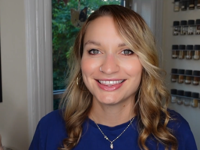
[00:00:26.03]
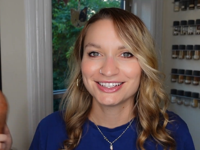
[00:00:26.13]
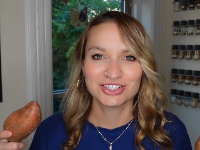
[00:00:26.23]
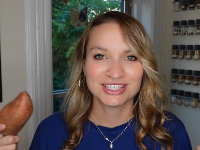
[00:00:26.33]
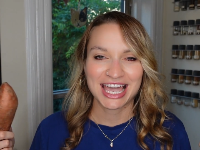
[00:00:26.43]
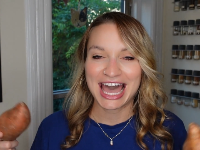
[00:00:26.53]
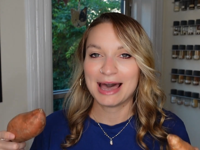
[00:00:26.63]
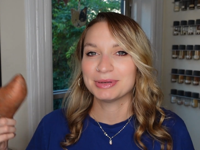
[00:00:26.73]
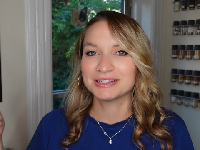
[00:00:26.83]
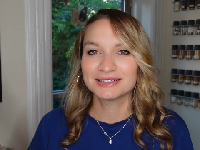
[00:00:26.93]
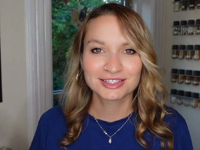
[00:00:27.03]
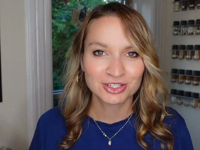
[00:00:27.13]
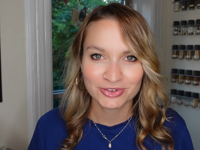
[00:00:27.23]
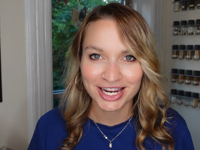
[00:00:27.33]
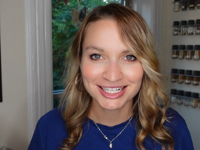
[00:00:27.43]
and they just happened
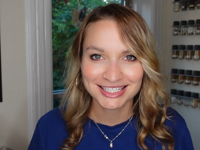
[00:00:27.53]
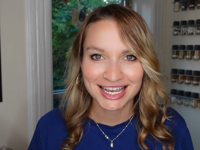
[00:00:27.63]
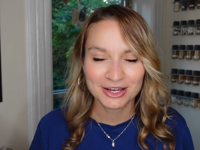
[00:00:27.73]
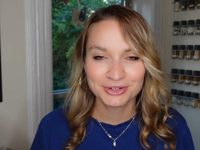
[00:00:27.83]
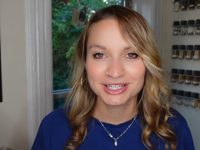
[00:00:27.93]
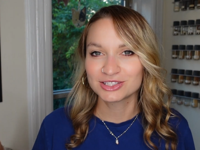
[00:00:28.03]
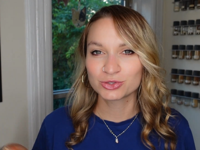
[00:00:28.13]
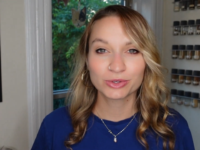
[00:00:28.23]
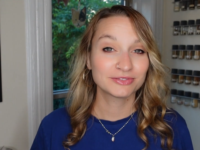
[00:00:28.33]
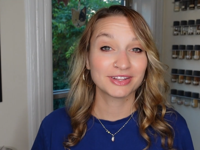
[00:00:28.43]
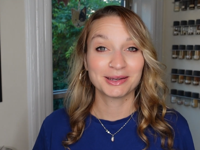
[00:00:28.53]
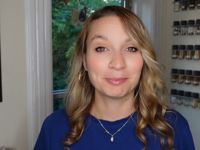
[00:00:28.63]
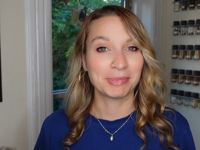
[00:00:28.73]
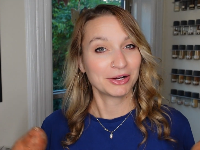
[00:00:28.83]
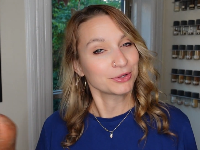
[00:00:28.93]
to write it down. It's sort of
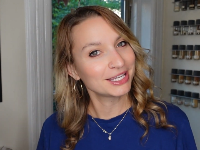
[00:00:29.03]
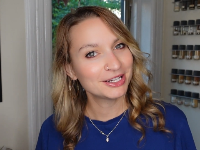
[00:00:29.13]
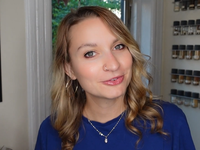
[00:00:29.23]
like barely a